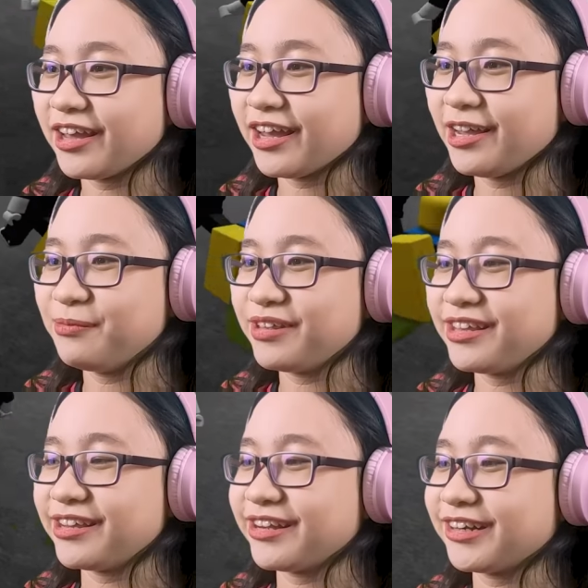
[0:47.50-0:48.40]
I'm
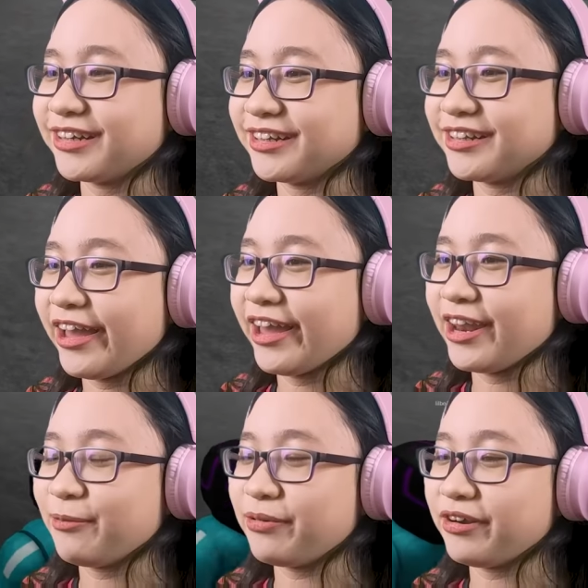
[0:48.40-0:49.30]
here. And
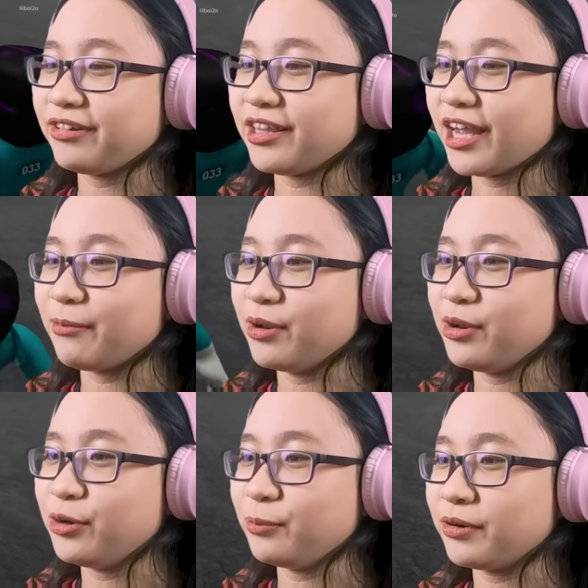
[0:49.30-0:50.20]
apparently I'm a
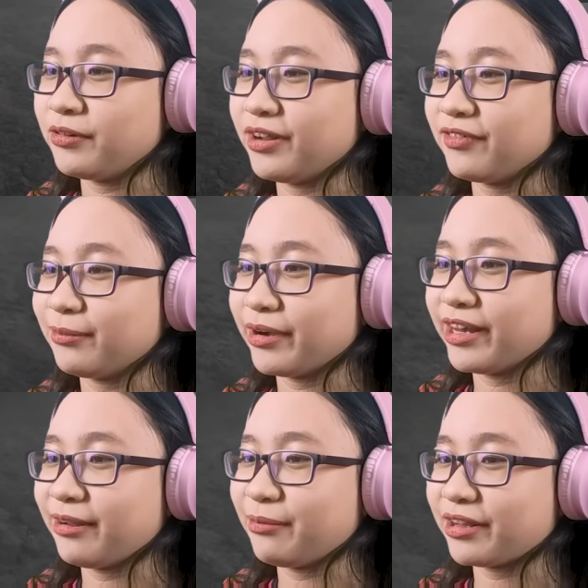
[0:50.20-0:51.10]
noob. Oh, never
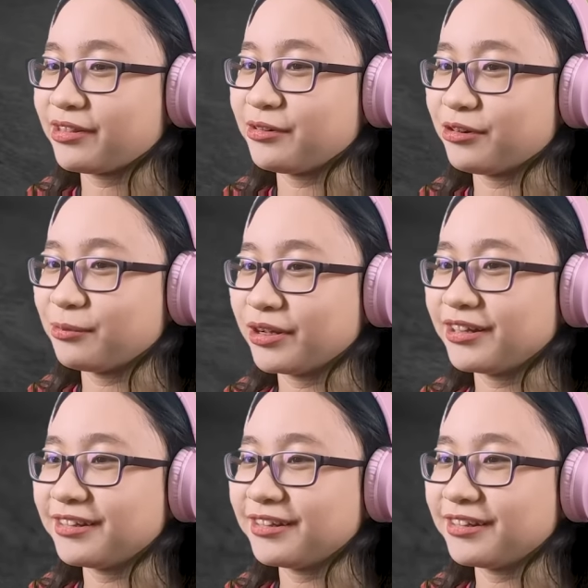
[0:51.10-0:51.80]
mind. I'm back to normal.